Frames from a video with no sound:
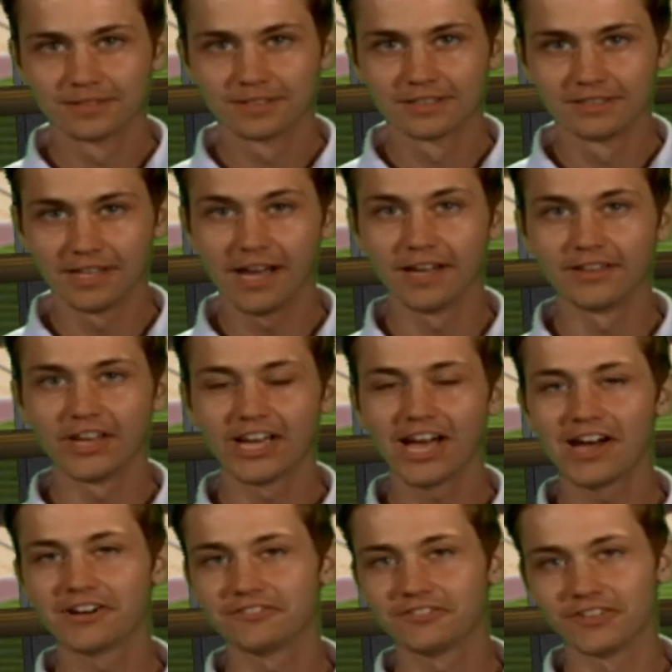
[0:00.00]
Yeah, they
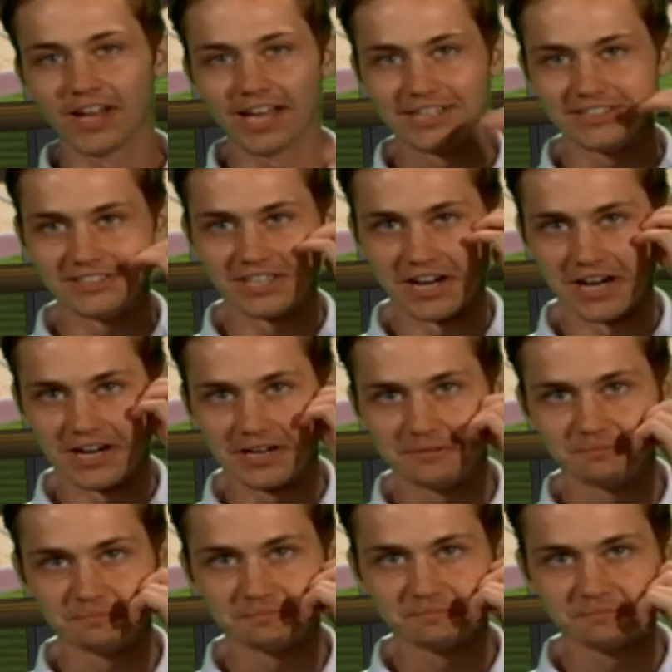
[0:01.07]
have. And,
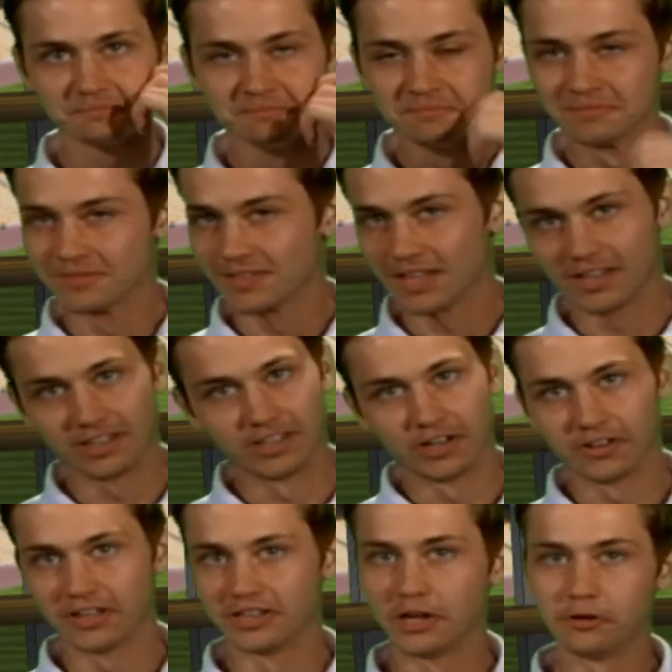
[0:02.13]

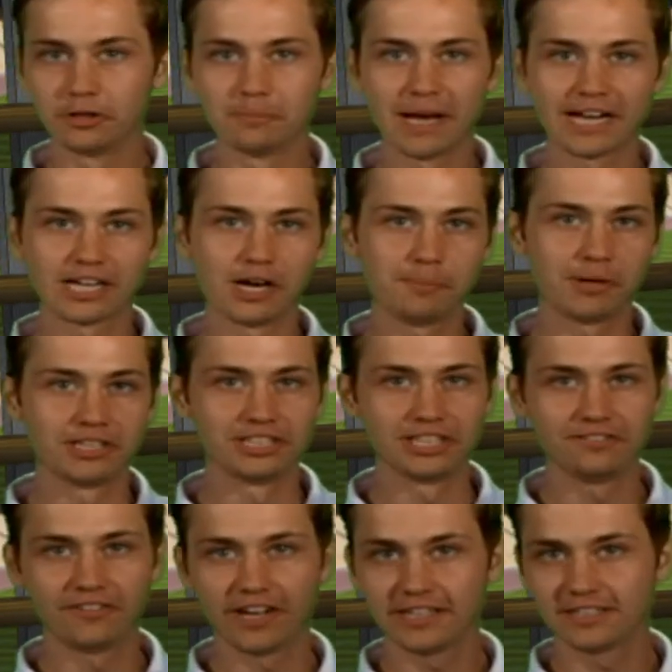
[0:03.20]
they loaded back up on
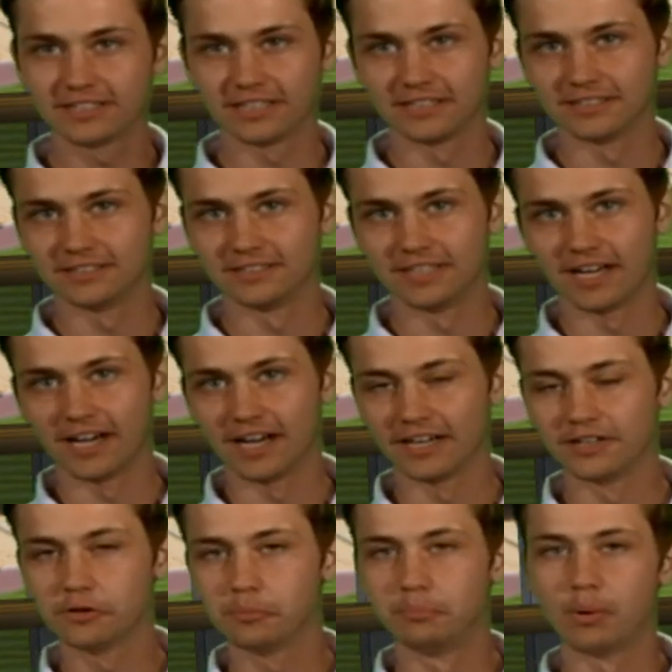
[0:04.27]
defense. And I
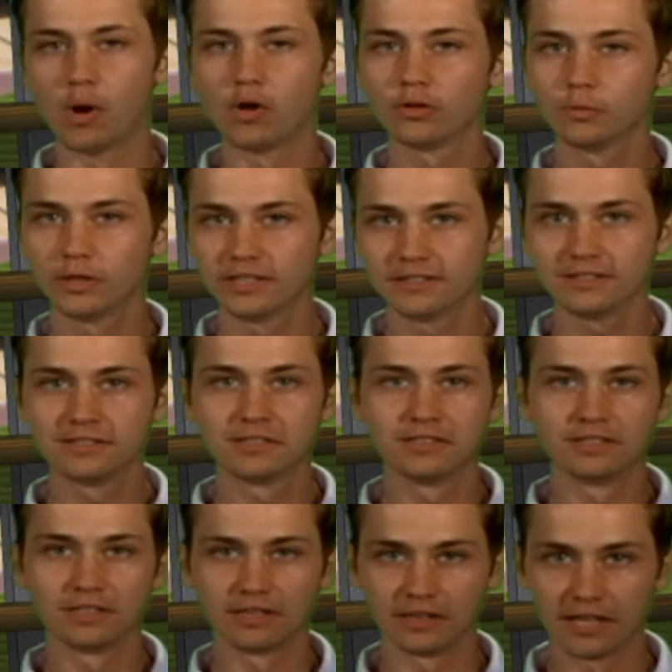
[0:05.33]
know Baldwin
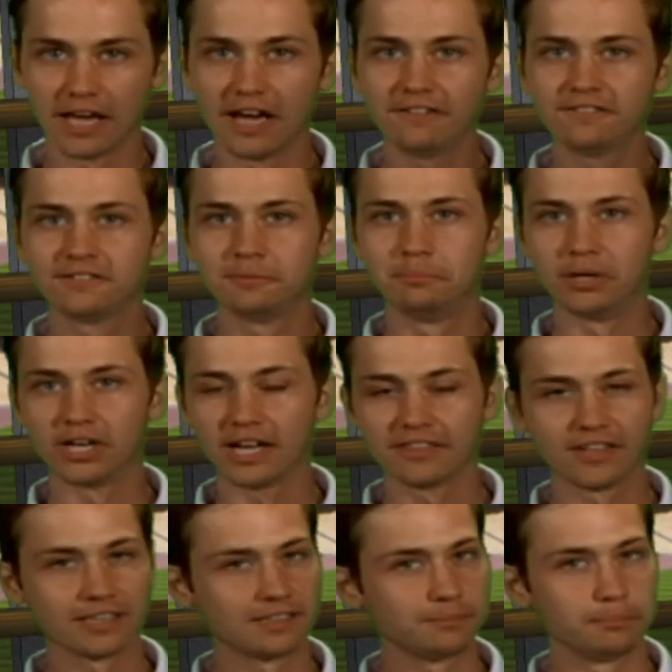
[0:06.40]
left, but I
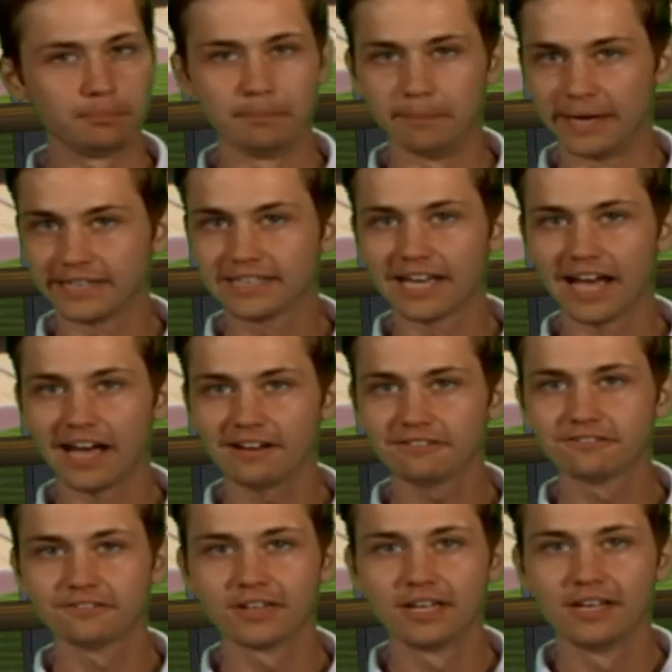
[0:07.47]
think Metcalf,
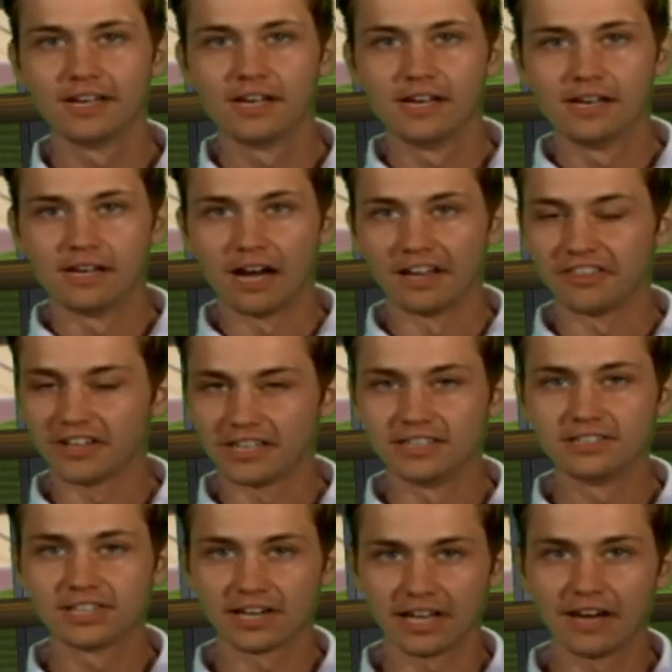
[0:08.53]
I think he's
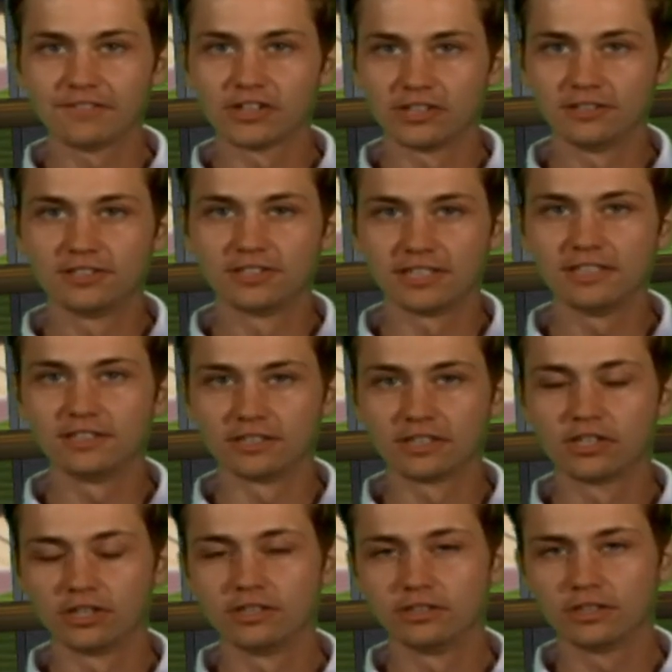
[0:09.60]
going to have a good
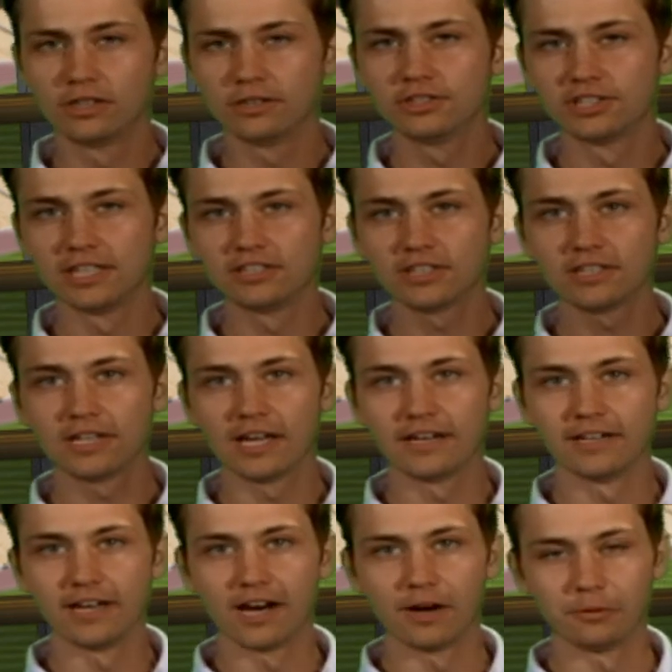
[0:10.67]
season.
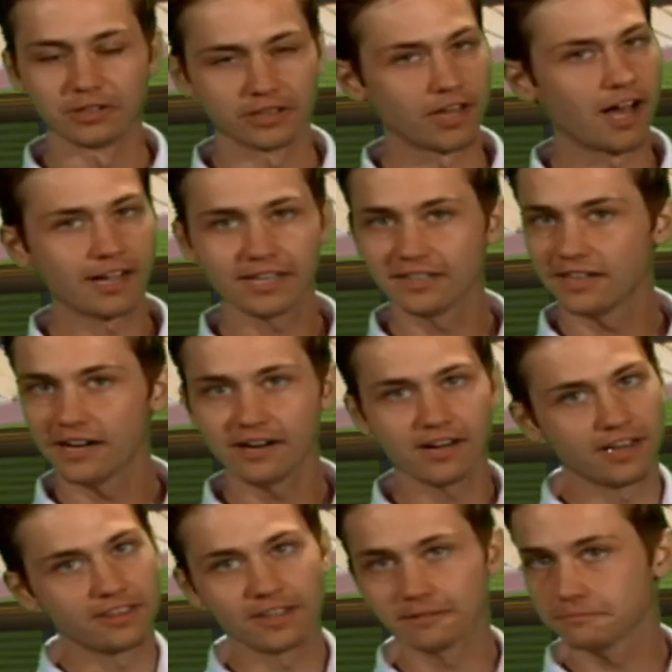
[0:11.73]
And with Lockett there,
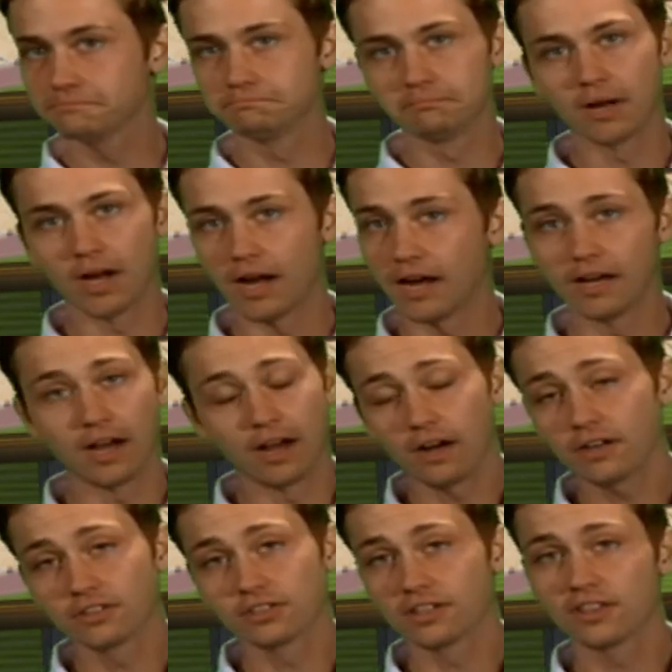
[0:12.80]
I
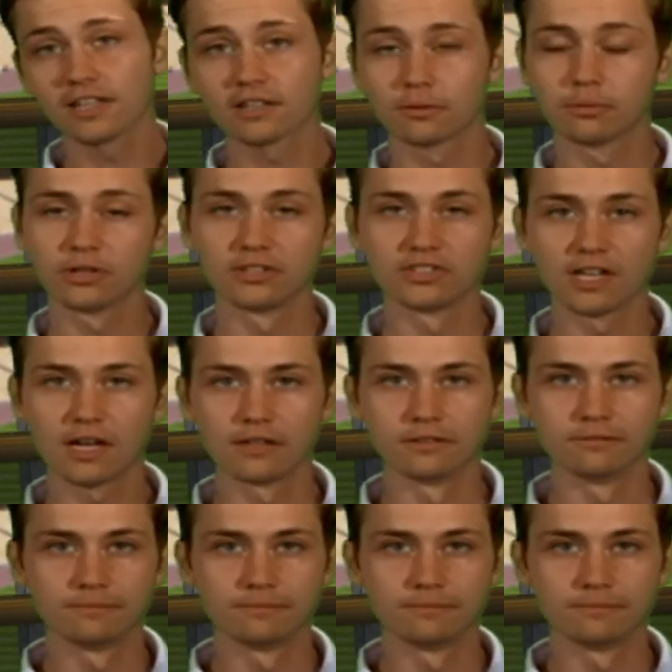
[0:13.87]
honestly think they're pretty solid.